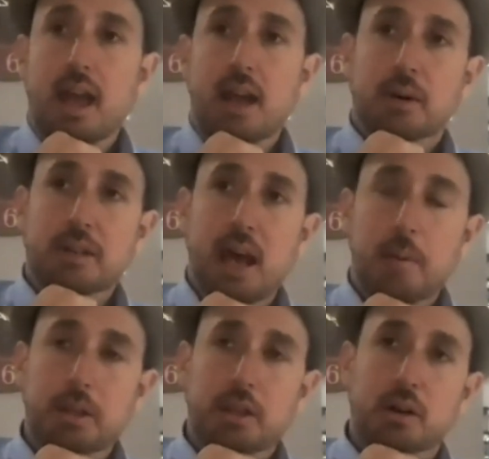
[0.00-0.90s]
And what's
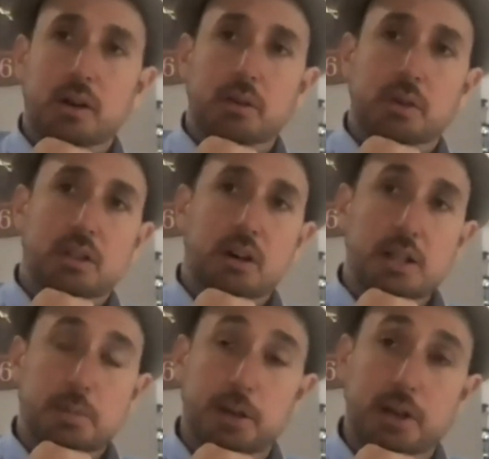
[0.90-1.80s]
happened though with
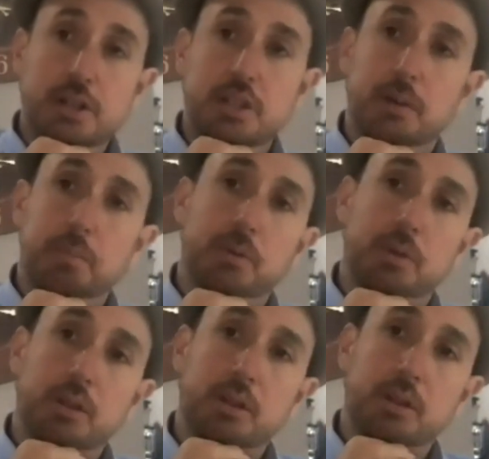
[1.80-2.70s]
entrepreneurship and
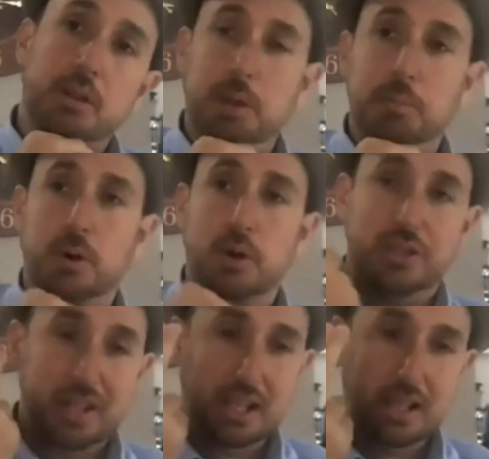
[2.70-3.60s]
with kind of people who
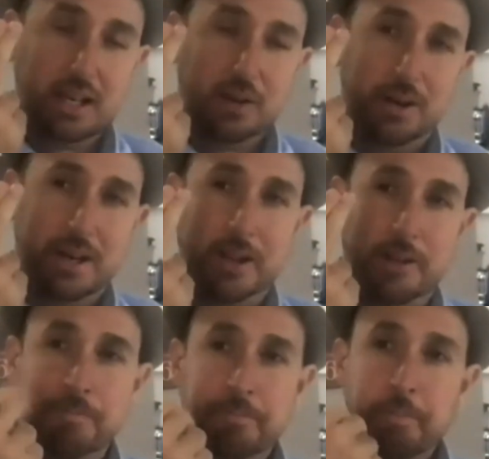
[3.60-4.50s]
are thinking that
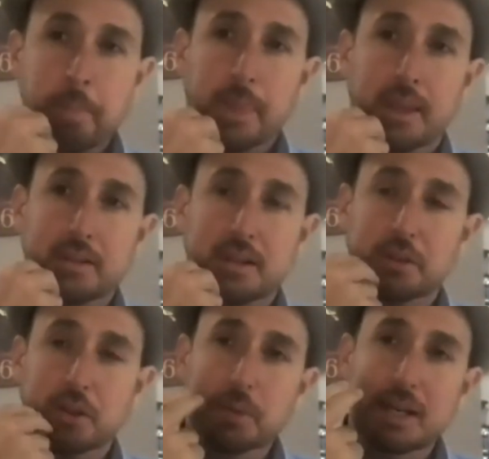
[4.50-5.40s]
way is that
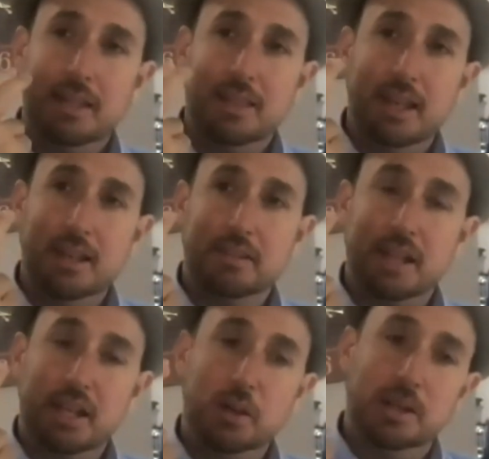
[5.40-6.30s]
so many
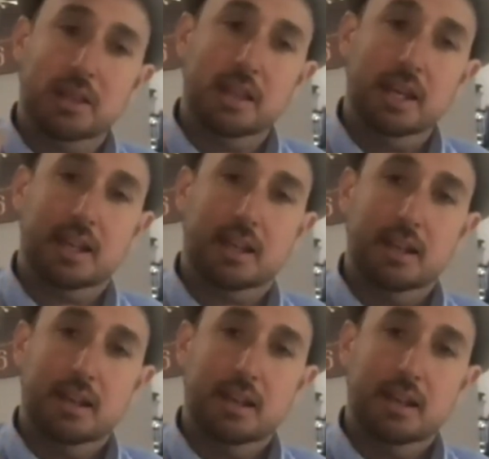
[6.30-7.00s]
things that you would think